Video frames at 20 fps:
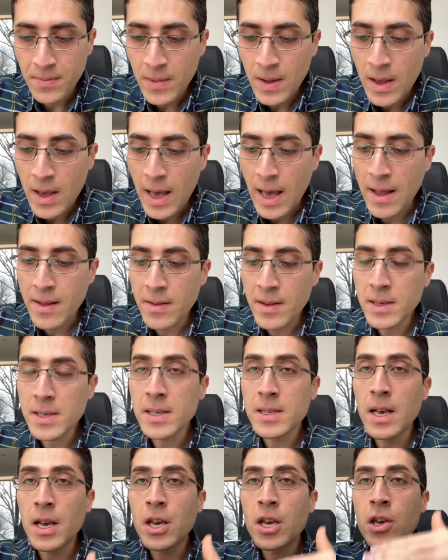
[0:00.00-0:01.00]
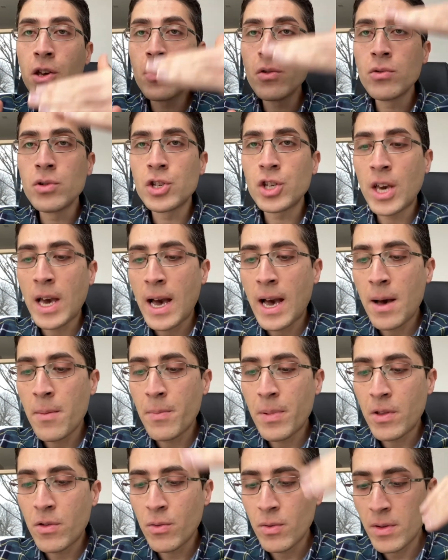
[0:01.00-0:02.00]
And this is a huge
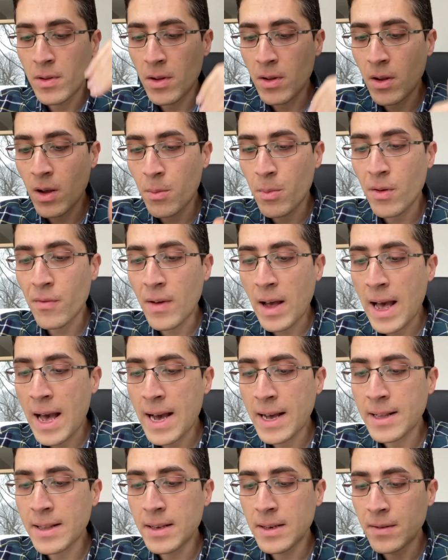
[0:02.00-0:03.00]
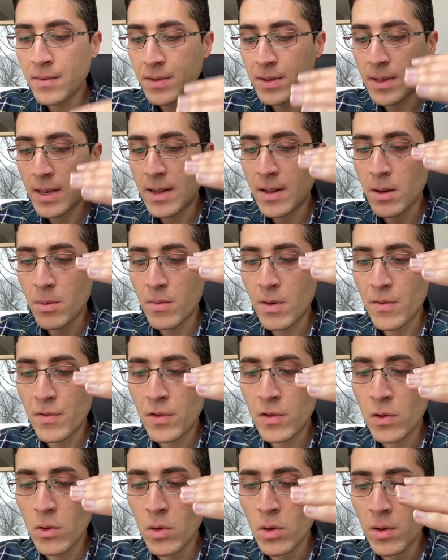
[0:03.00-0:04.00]
gap between the number of actives and number of
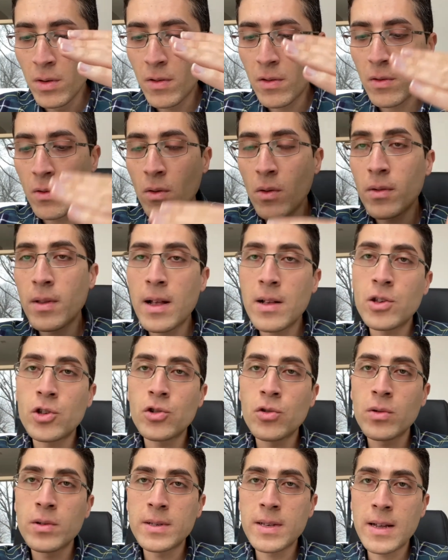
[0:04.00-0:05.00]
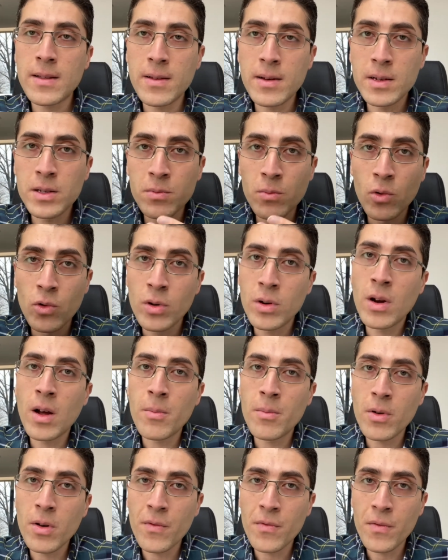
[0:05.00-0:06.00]
sold. So that shows that there's more
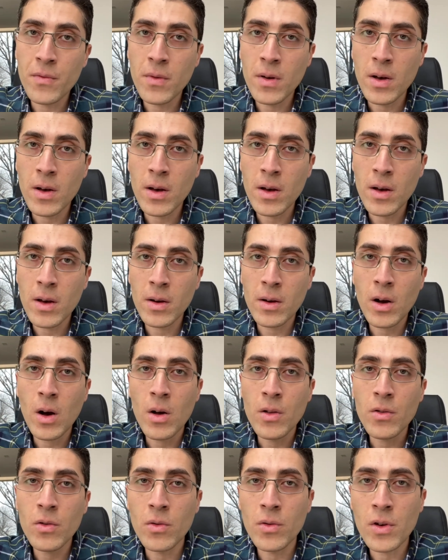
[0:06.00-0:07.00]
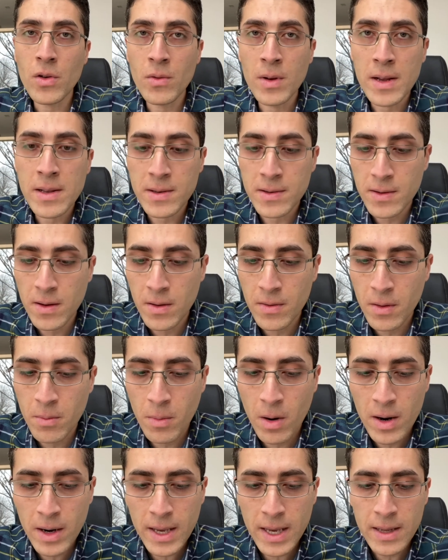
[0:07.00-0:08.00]
number of condo units on the
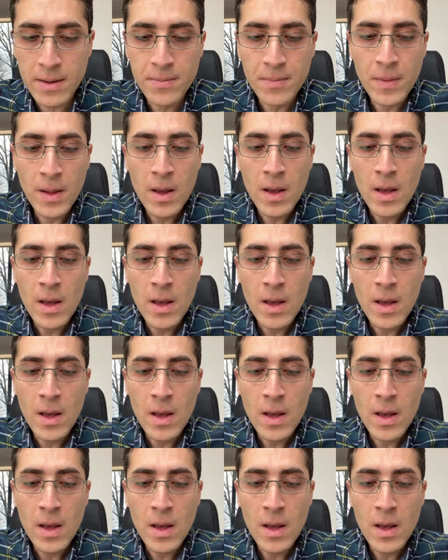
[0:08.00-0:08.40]
market.